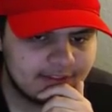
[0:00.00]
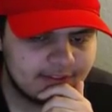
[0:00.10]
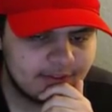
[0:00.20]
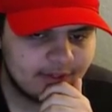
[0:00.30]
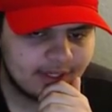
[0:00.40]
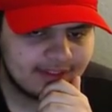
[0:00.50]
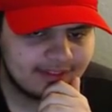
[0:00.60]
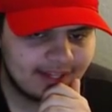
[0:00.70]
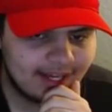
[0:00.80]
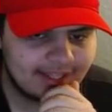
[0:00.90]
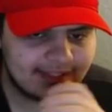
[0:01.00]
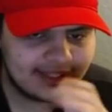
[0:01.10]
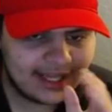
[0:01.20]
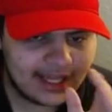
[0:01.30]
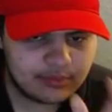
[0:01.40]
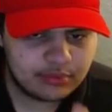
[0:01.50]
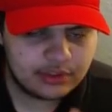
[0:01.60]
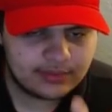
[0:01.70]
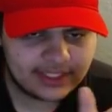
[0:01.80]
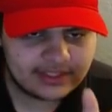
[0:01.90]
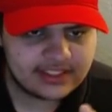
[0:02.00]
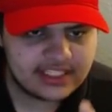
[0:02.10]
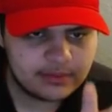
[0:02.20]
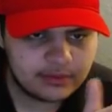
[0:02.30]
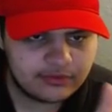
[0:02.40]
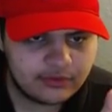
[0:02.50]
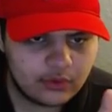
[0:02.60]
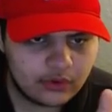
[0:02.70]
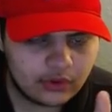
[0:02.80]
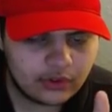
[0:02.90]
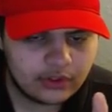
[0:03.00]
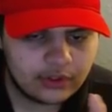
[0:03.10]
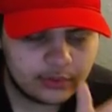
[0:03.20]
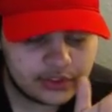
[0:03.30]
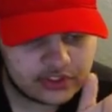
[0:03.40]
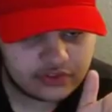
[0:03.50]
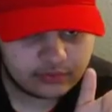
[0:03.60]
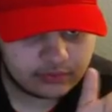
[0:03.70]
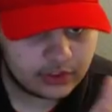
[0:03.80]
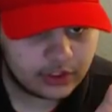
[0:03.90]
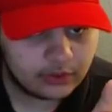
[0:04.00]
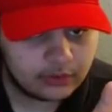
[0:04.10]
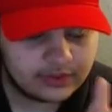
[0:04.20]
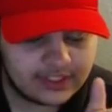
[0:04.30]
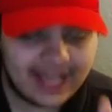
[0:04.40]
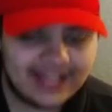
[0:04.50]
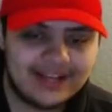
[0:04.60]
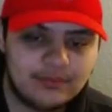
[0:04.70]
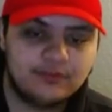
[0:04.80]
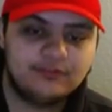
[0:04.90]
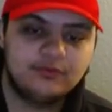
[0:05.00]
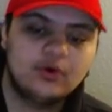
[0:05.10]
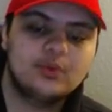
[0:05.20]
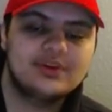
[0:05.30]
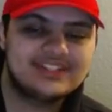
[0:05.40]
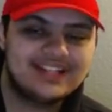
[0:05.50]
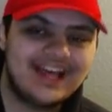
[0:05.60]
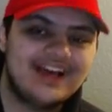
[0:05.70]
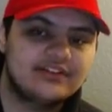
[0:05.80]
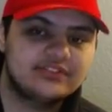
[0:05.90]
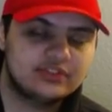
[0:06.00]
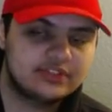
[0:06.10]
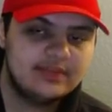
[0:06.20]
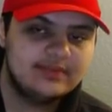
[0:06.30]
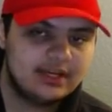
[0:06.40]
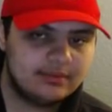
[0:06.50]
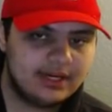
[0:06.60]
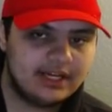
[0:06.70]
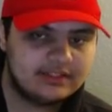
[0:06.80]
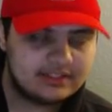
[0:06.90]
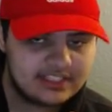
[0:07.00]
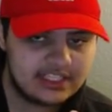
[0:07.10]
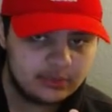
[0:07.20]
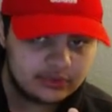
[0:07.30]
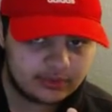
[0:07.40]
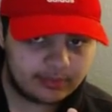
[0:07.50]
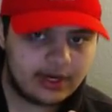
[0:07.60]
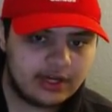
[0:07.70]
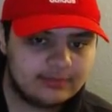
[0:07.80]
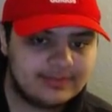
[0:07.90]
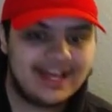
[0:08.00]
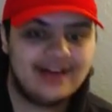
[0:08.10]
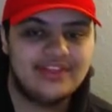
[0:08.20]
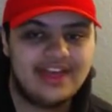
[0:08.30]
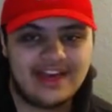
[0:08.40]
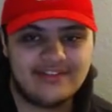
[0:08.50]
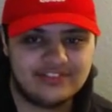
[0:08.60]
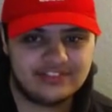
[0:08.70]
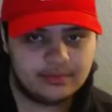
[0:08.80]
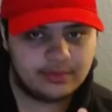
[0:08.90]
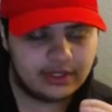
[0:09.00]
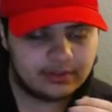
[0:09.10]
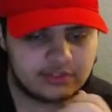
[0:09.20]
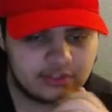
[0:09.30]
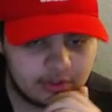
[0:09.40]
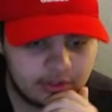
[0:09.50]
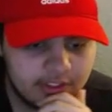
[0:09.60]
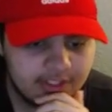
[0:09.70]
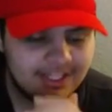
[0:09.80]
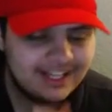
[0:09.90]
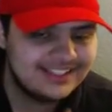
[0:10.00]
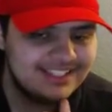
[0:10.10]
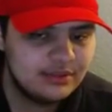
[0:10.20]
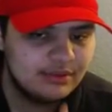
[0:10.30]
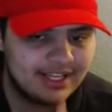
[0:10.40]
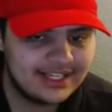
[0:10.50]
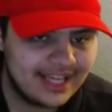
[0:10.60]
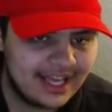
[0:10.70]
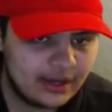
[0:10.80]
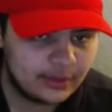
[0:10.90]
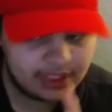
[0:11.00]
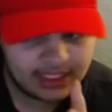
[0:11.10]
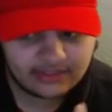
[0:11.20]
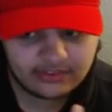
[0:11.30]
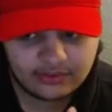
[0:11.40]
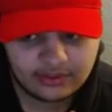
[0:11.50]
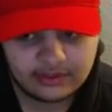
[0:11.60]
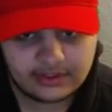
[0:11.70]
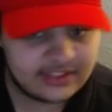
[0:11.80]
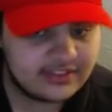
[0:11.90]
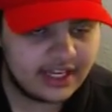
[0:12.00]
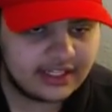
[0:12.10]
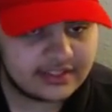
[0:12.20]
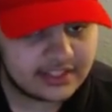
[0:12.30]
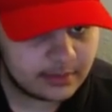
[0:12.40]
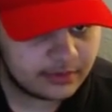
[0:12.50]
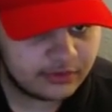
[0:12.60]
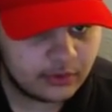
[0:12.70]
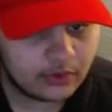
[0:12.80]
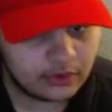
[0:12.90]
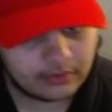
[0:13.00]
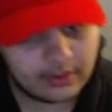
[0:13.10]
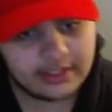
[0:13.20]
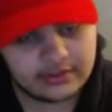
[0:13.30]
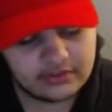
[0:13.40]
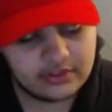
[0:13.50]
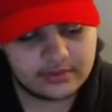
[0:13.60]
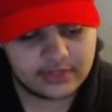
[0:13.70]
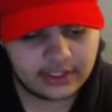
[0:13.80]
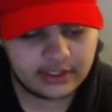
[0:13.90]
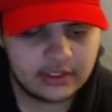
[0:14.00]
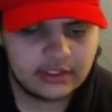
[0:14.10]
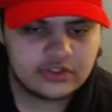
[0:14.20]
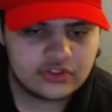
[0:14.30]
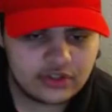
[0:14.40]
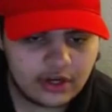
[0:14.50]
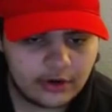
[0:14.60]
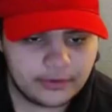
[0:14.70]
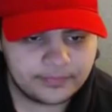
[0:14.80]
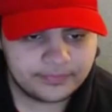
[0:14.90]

you know, I think I had put him at a D before, which is, you know, that before was an F. So keep that in mind. The D was the bottom. Now the F is the bottom. So a D right now in this is not a D before, right? You see what I'm saying? So